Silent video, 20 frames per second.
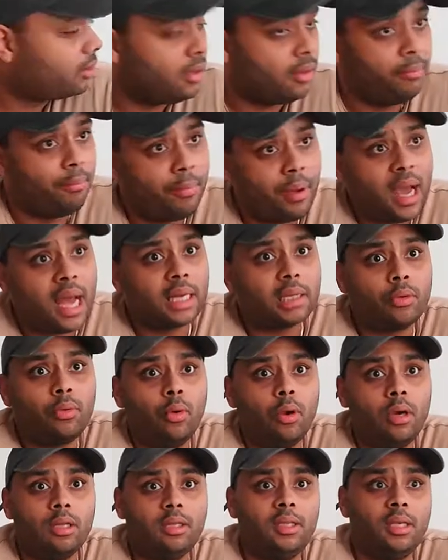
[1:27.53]
bad
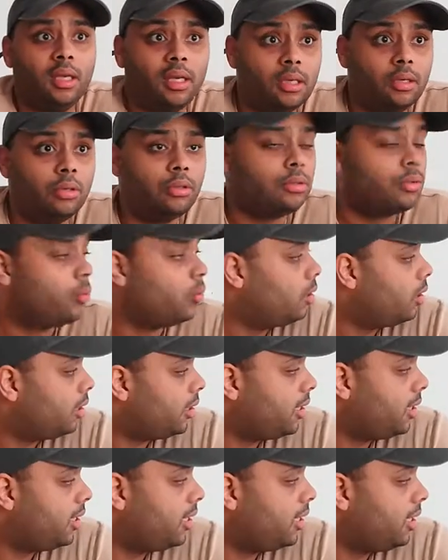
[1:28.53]
quality, good
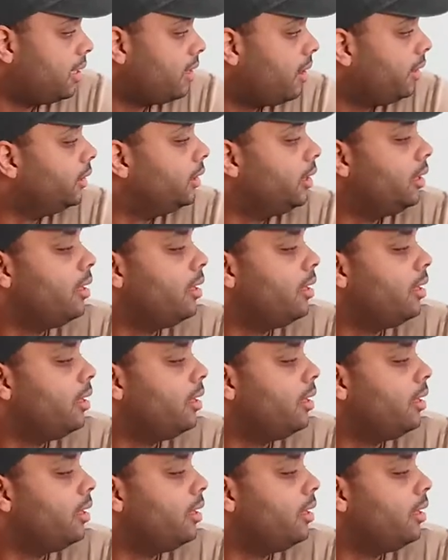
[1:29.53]
quality,